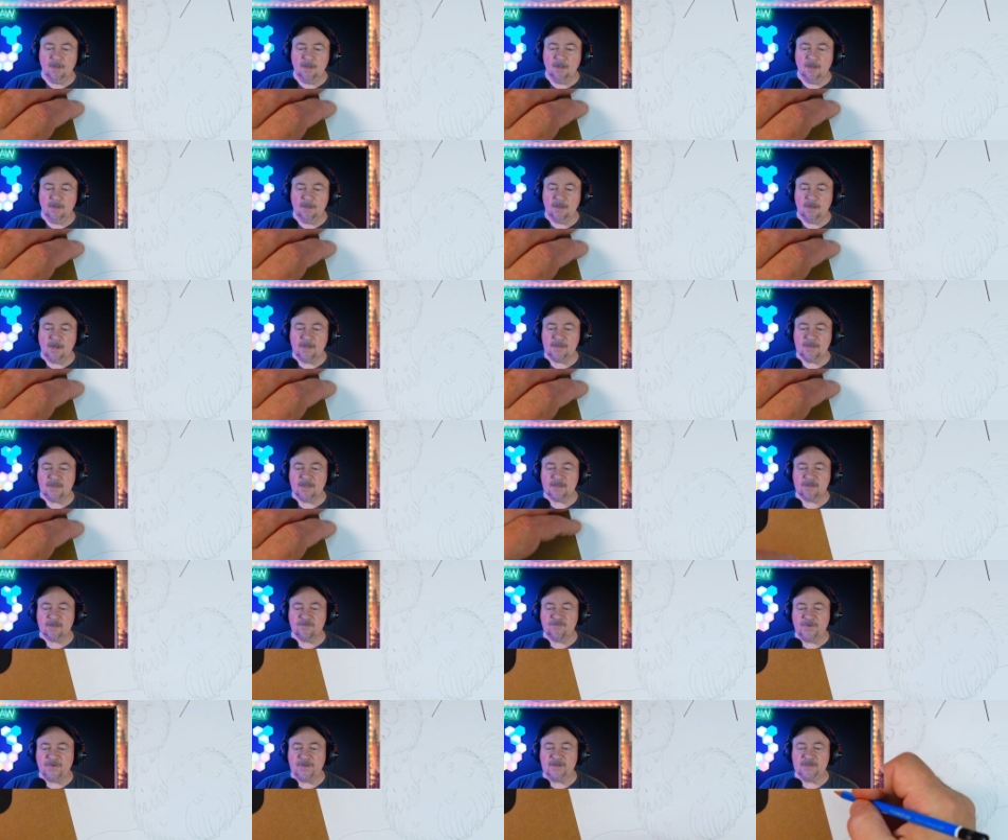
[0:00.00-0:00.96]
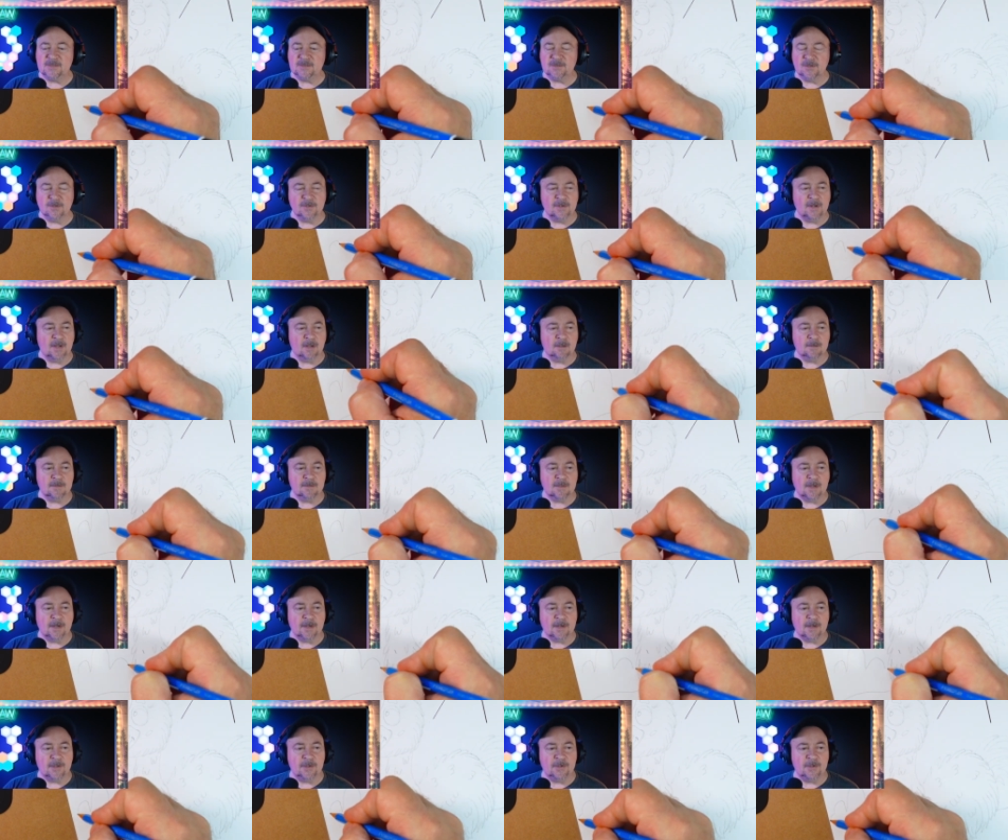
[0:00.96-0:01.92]
I think the face turned out
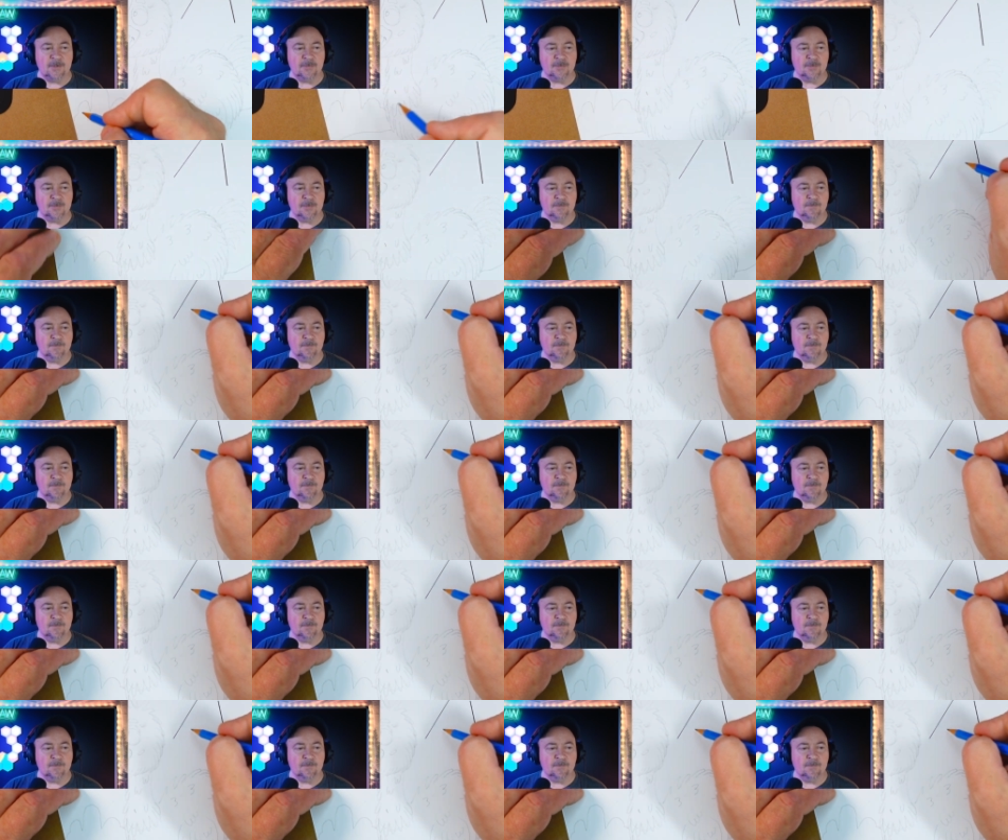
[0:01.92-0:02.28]
kind of cute.